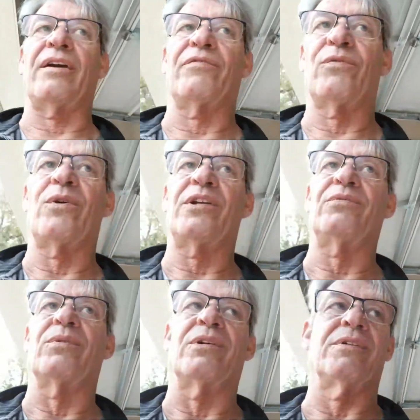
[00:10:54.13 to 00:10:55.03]
it for what it's
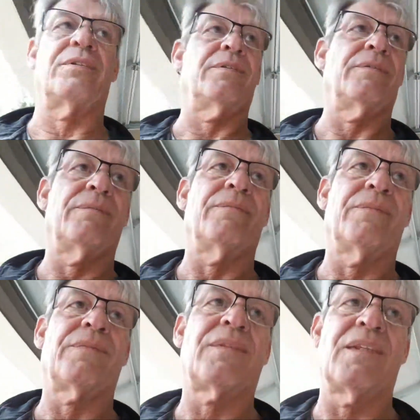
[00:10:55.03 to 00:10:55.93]
worth.
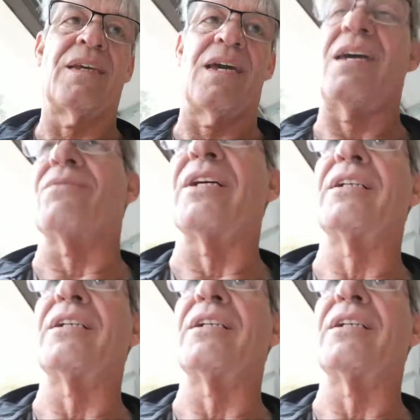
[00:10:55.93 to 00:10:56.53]
Anyway,